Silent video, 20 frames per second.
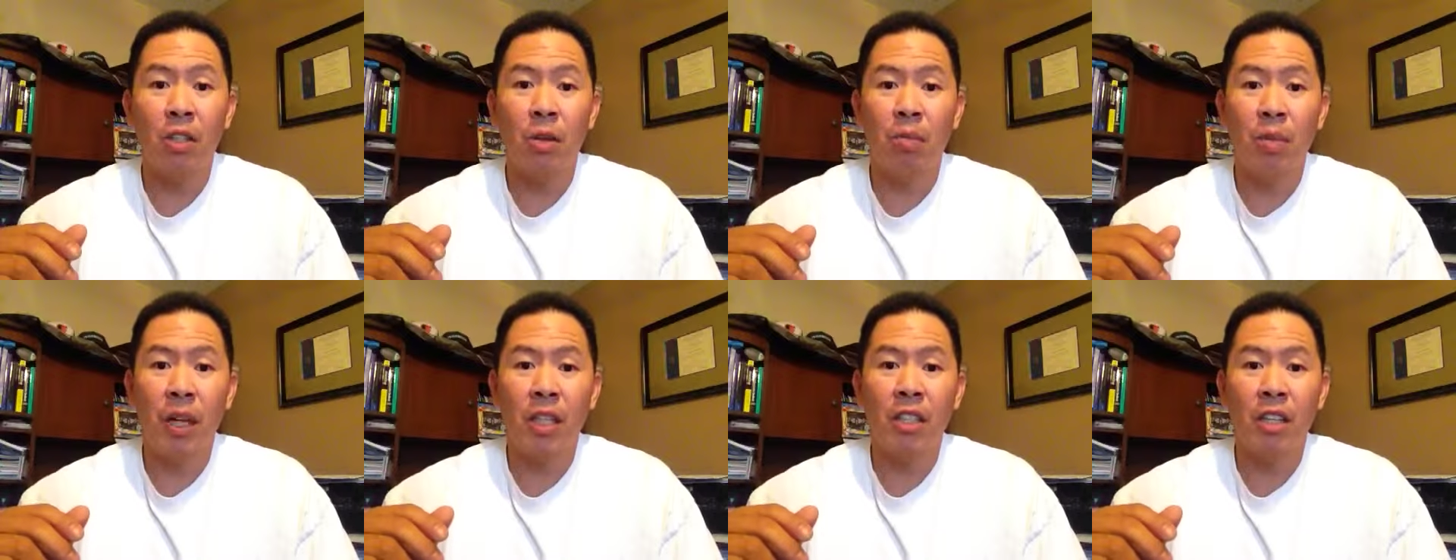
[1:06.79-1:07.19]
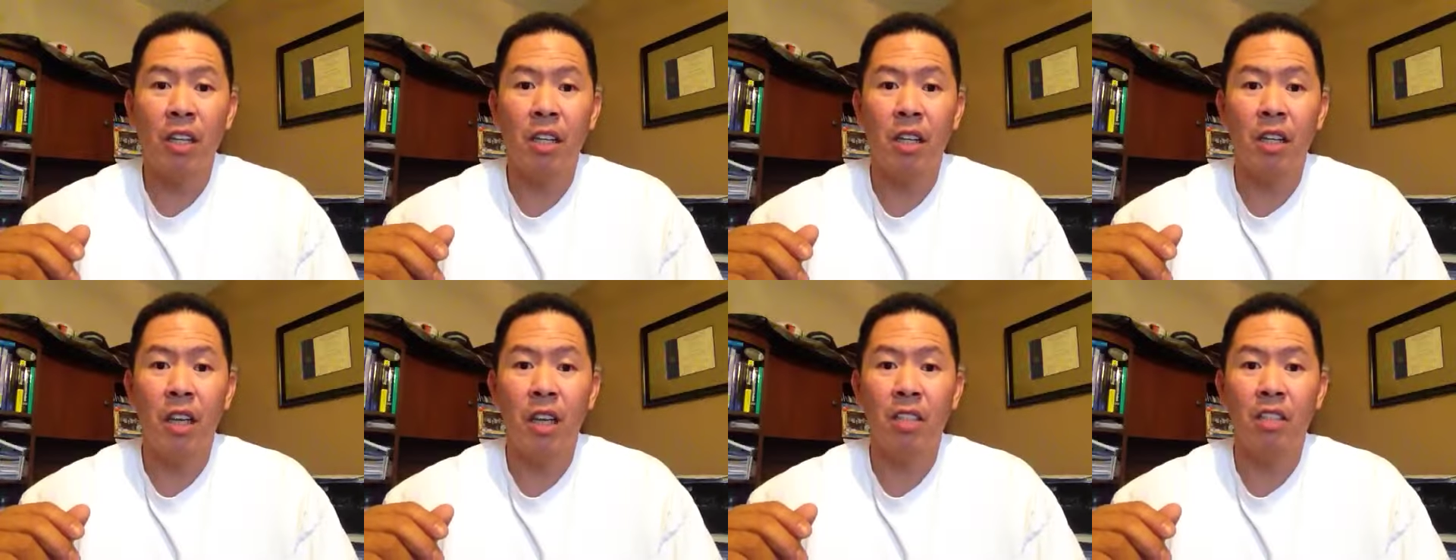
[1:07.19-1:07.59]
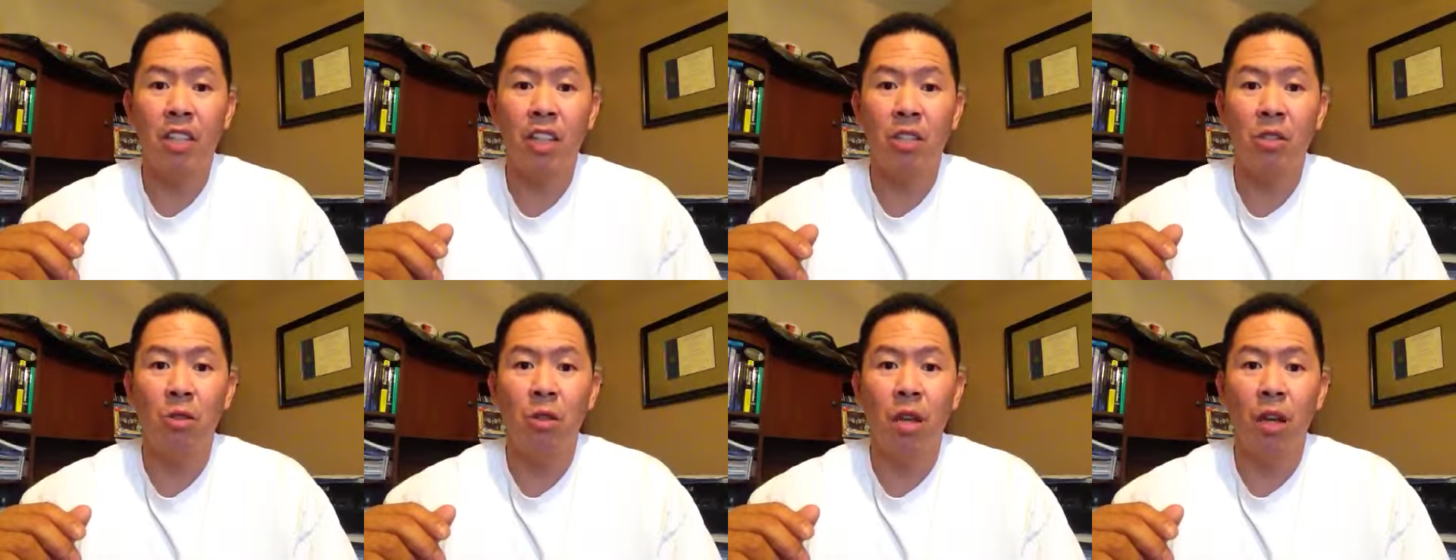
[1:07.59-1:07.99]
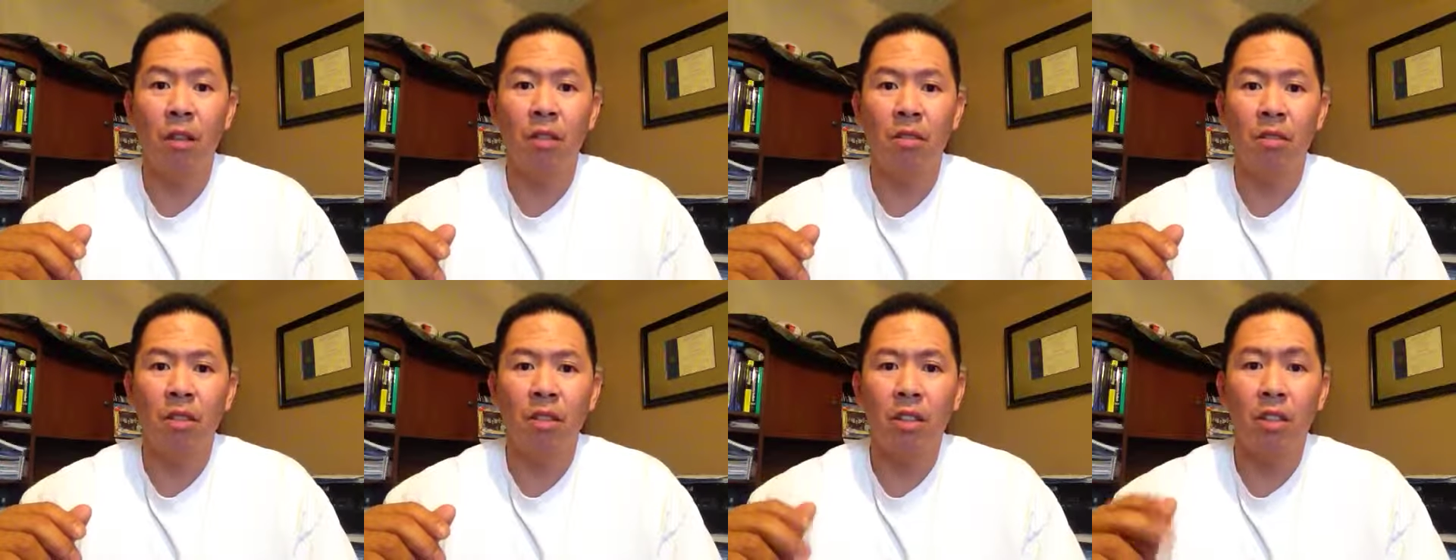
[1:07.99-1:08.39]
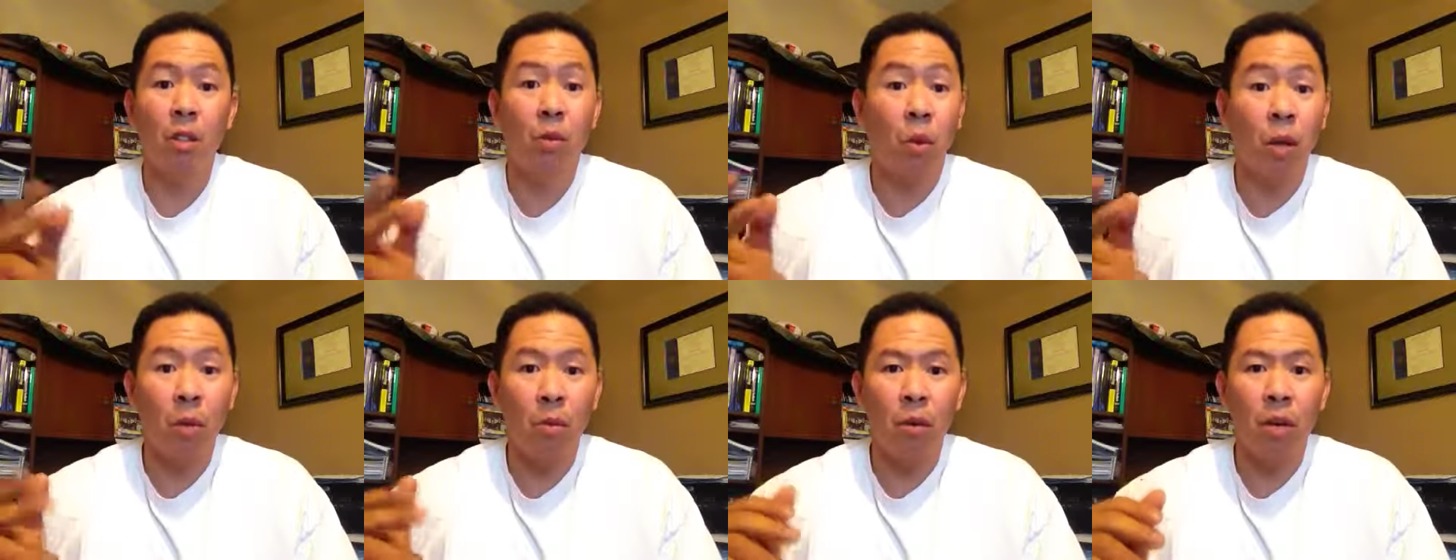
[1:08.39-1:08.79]
to paycheck again just to get
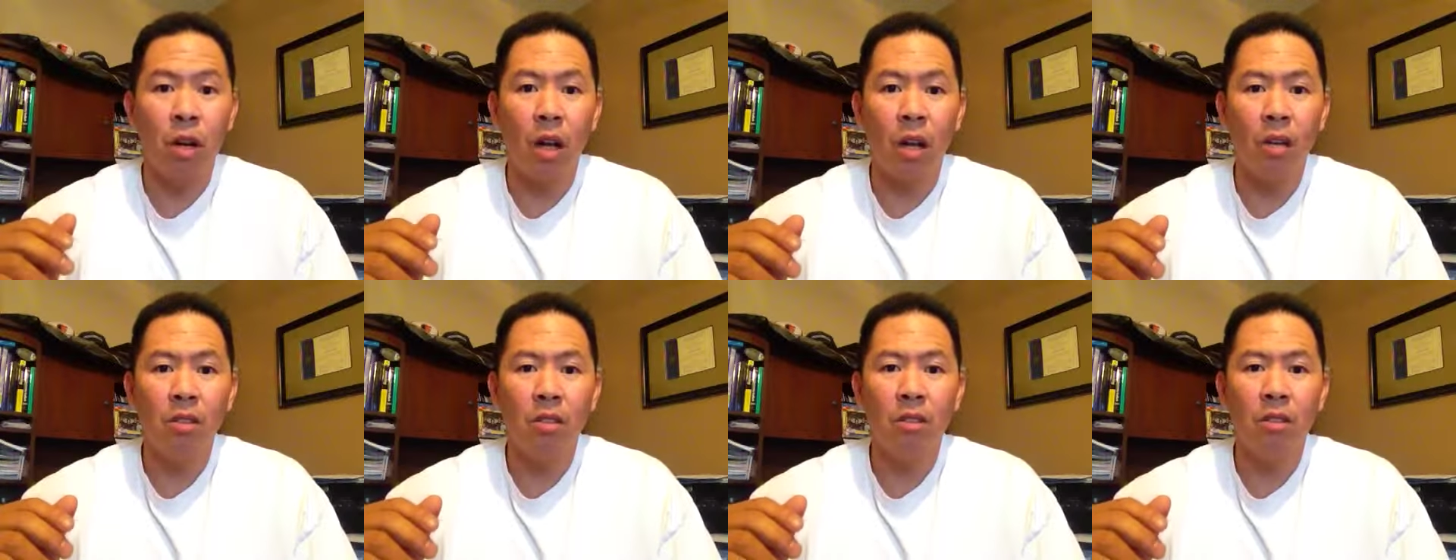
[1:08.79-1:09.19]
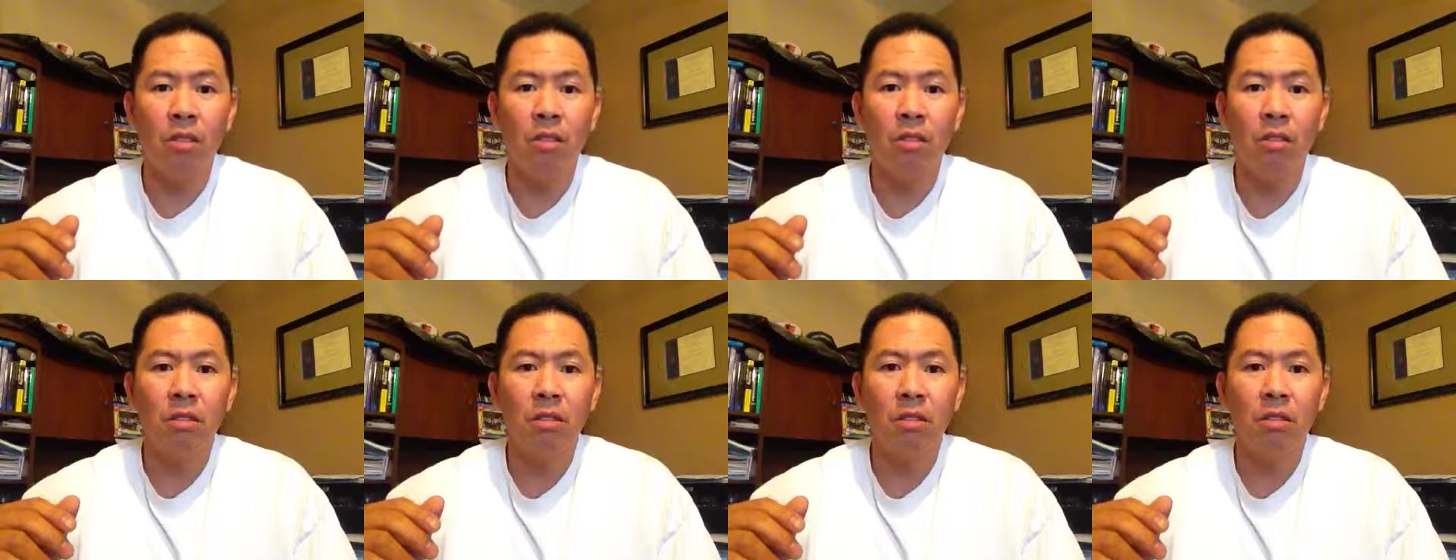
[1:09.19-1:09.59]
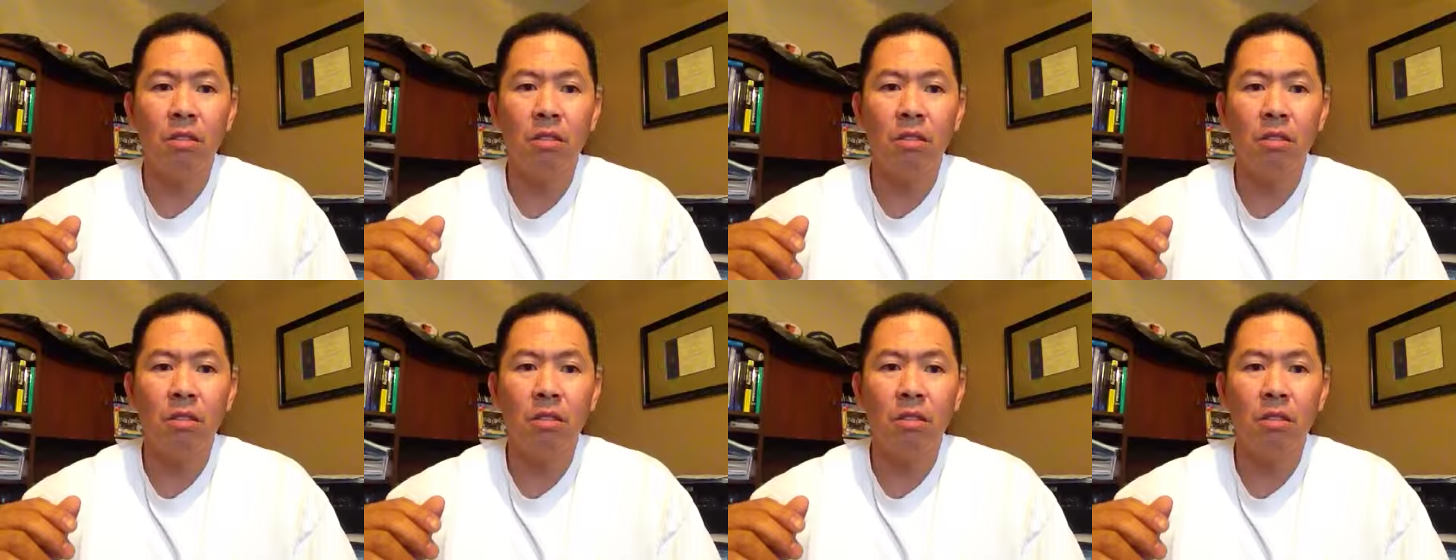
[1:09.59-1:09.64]
20 more dollars.